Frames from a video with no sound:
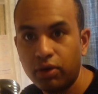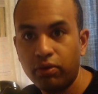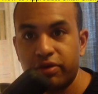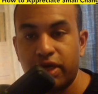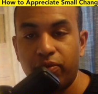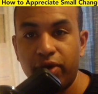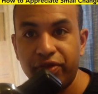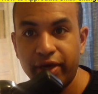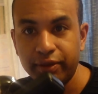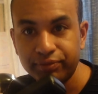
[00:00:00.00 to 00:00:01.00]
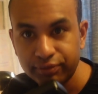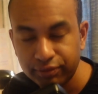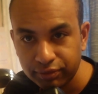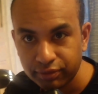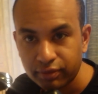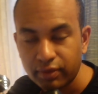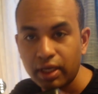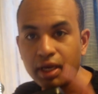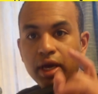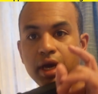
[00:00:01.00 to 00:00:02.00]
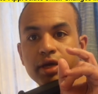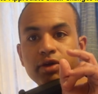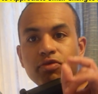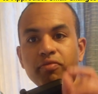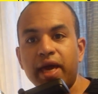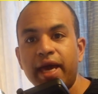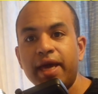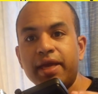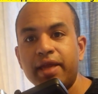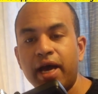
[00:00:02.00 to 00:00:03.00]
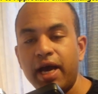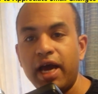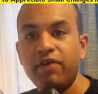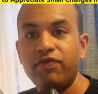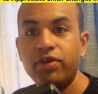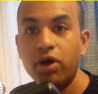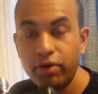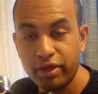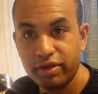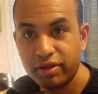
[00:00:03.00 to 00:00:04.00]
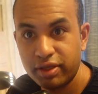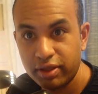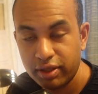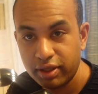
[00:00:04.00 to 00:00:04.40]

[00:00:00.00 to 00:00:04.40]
We'll stop right there. You may not have noticed,